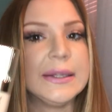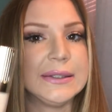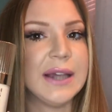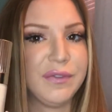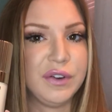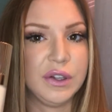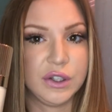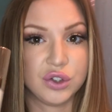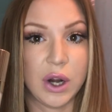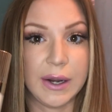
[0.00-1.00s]

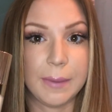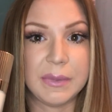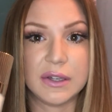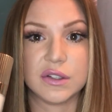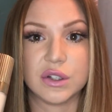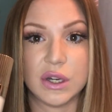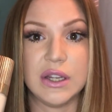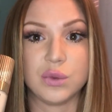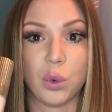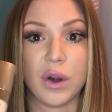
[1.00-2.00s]
definitely try it, because it
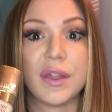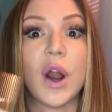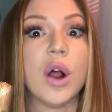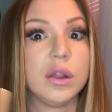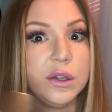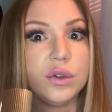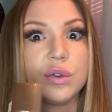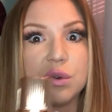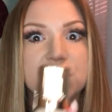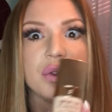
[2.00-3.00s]
is worth it. A
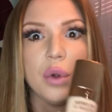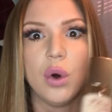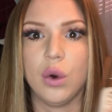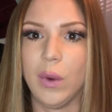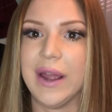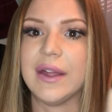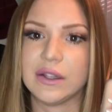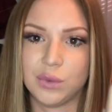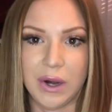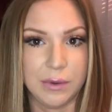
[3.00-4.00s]
little goes a long way.
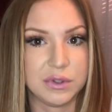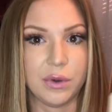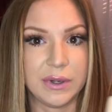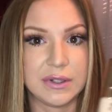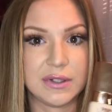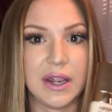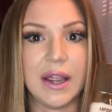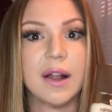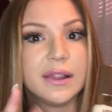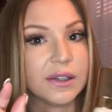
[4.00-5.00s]
That's what I was going to
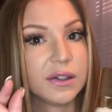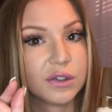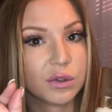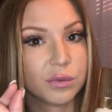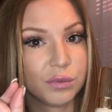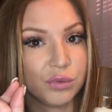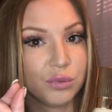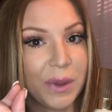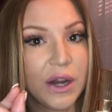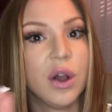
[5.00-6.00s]
say. A little
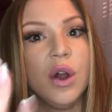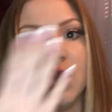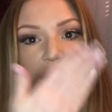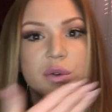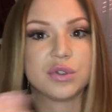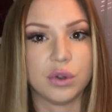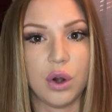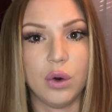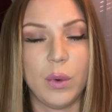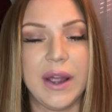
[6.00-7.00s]
bit goes a
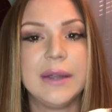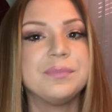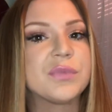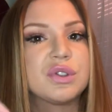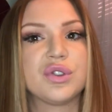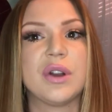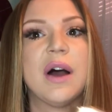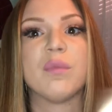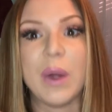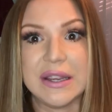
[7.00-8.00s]
long way, so you're
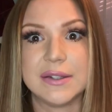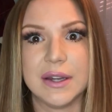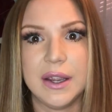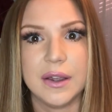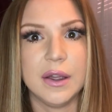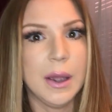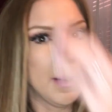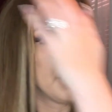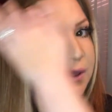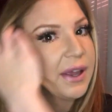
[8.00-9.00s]
not wasting it.
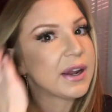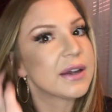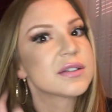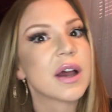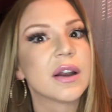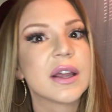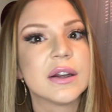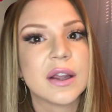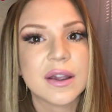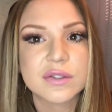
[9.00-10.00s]
But like I said,
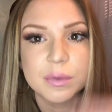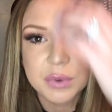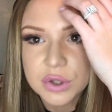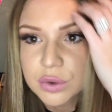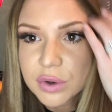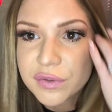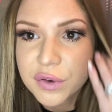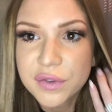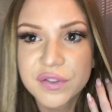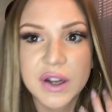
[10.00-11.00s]
it gives a
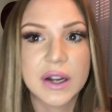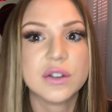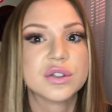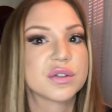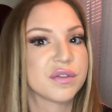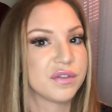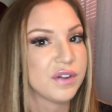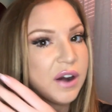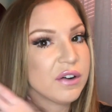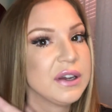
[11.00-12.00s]
beautiful finish,
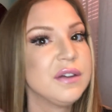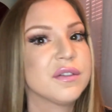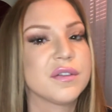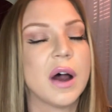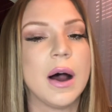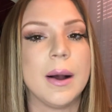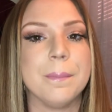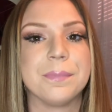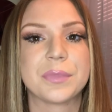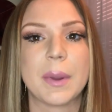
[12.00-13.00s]
very
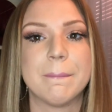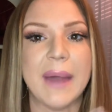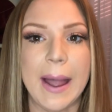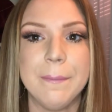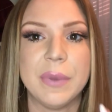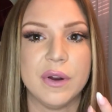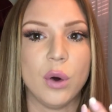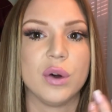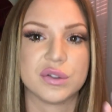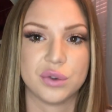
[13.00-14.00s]
matte,
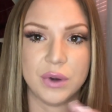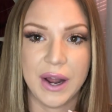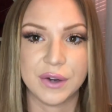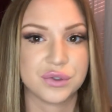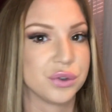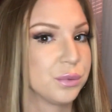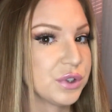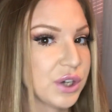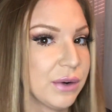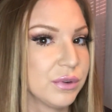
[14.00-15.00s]
but also natural,
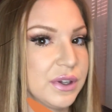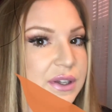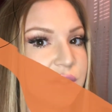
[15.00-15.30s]
which I really